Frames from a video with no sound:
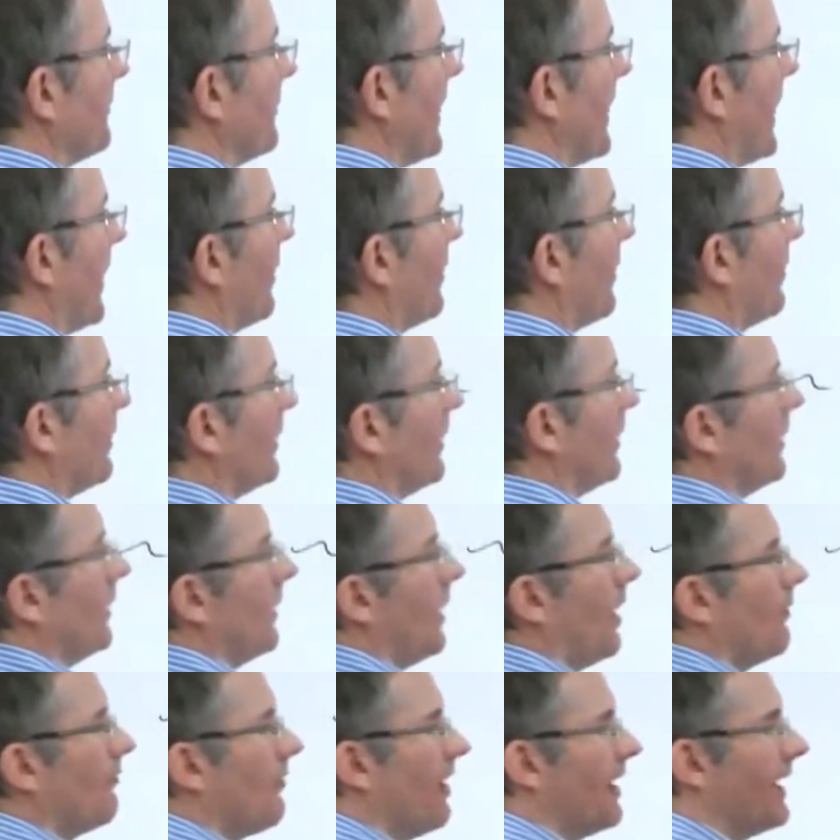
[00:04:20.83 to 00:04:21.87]
Now,
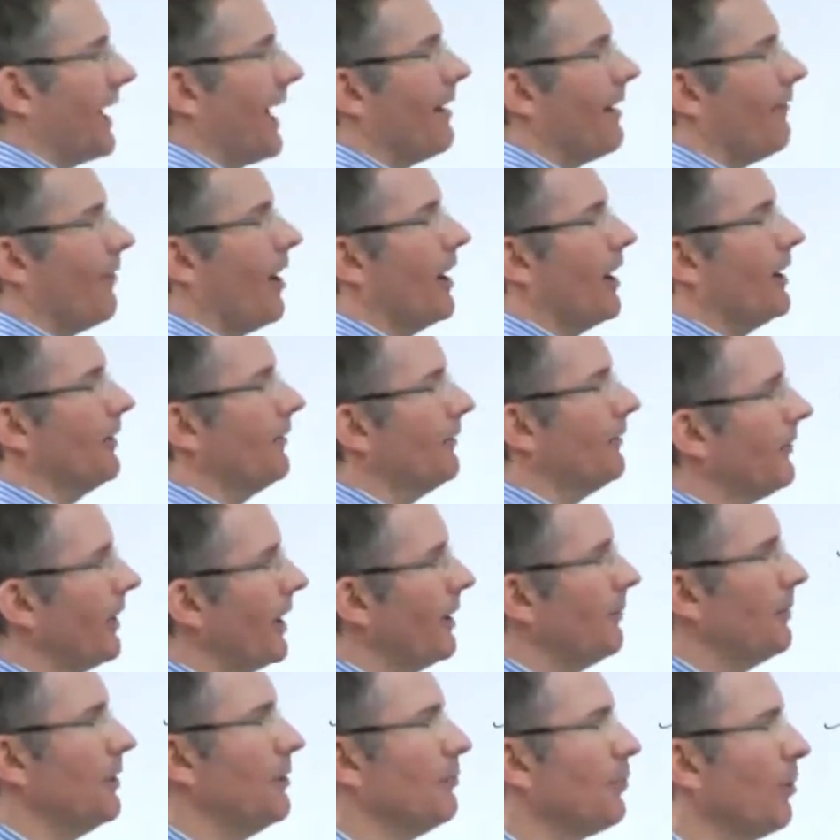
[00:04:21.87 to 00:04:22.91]
I'm running out of island
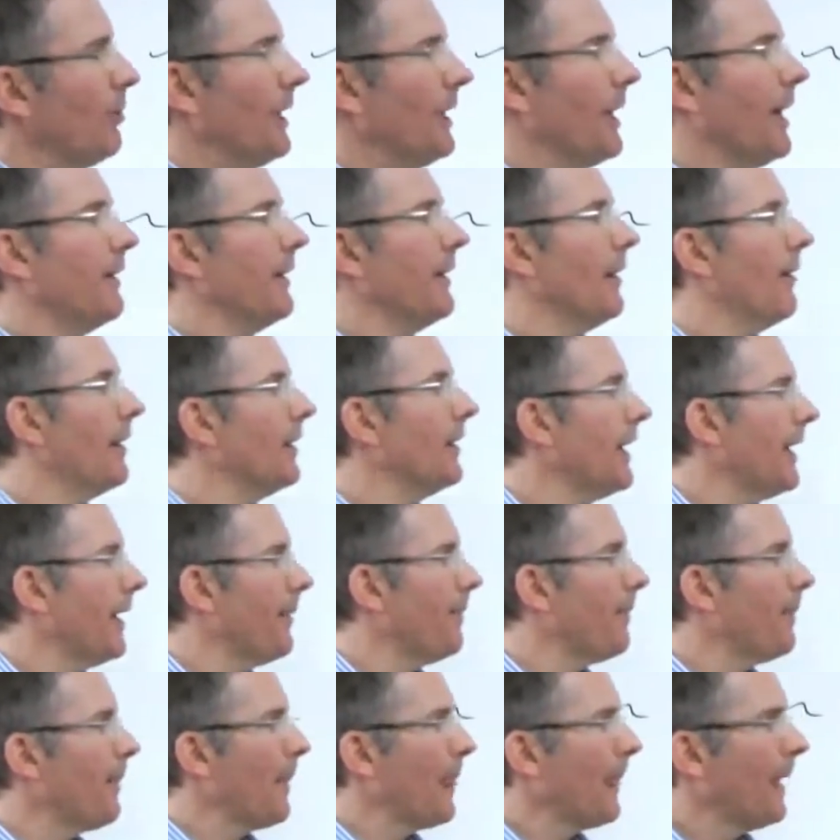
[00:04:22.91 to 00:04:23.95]
here, but you probably get the
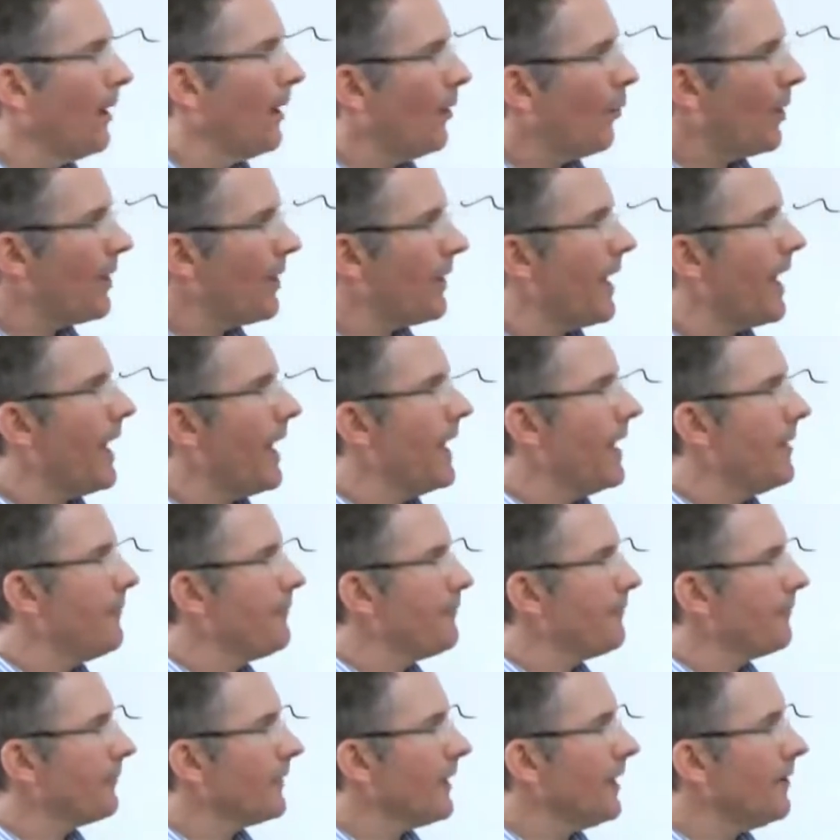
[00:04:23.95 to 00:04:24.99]
idea. With a